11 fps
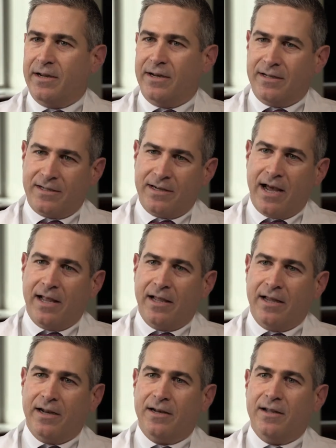and it's
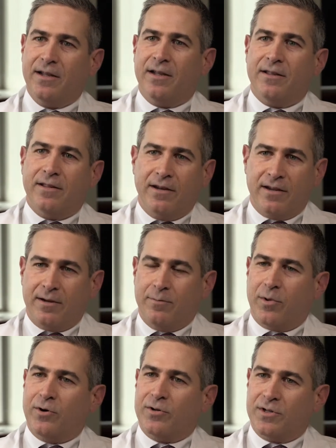dilated, that it can
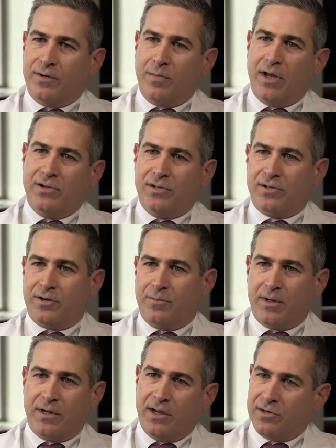burst and patients could
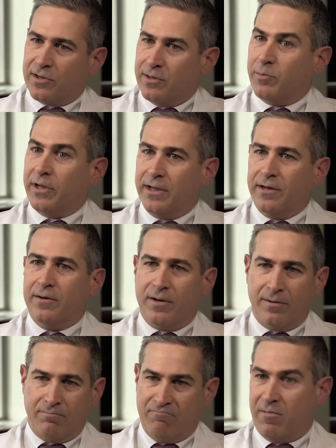potentially bleed,
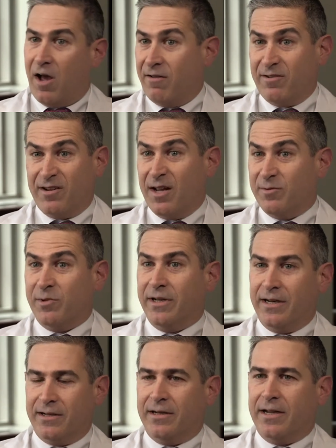oftentimes
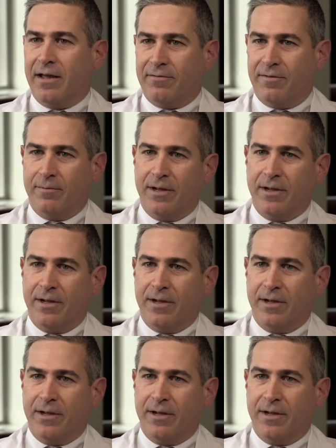bleeding to death from